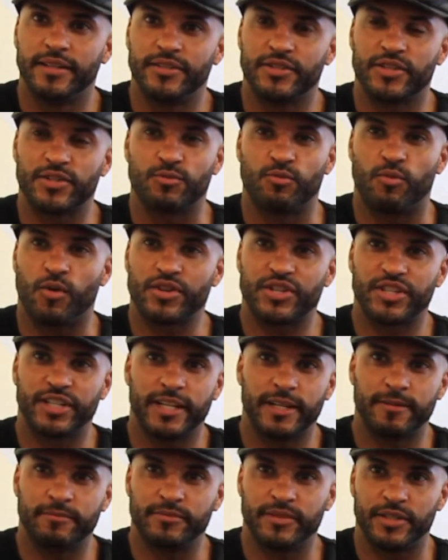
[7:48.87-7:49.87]
just
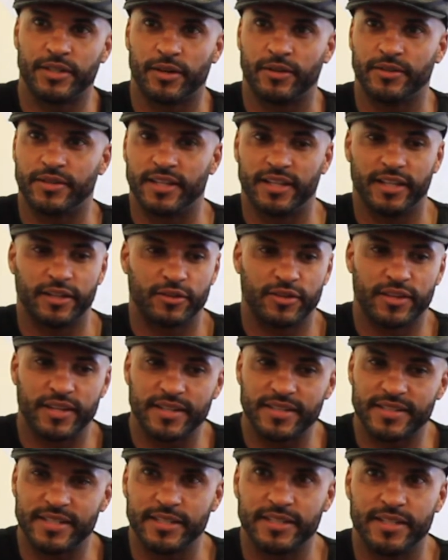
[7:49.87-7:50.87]
watching him, the little
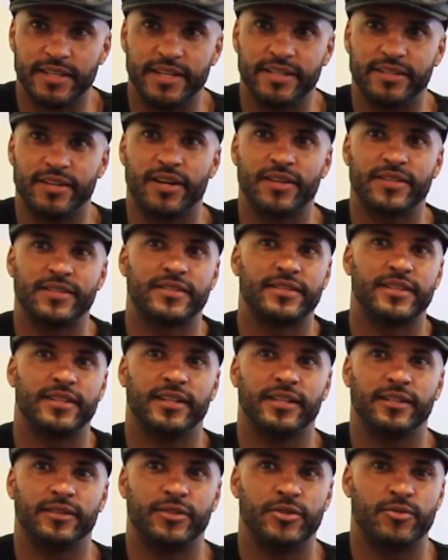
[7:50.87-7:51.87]
things he does, the
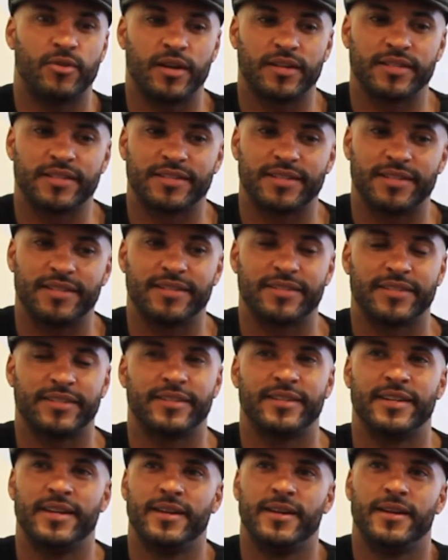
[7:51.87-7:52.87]
little nuances,
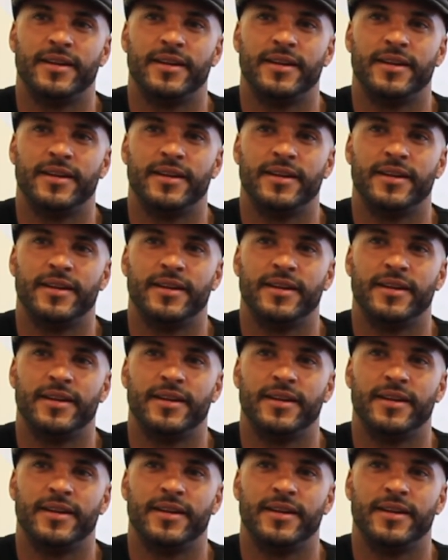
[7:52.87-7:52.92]
and